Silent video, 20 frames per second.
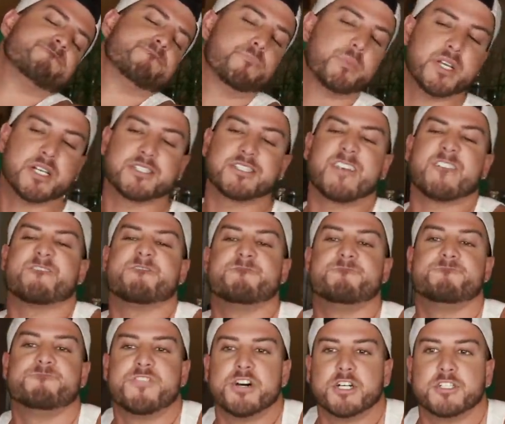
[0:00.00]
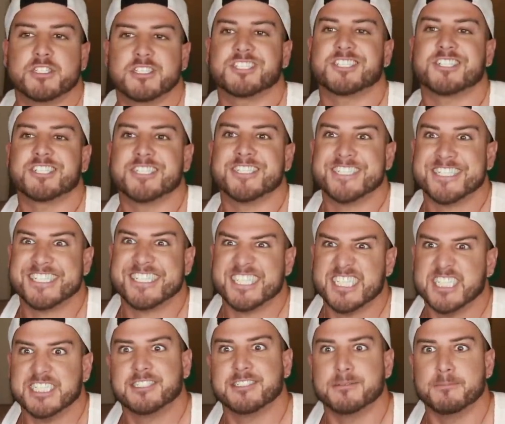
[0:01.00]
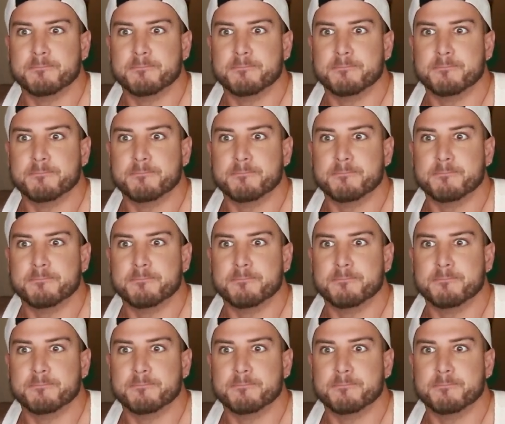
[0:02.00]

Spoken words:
Because I felt like it,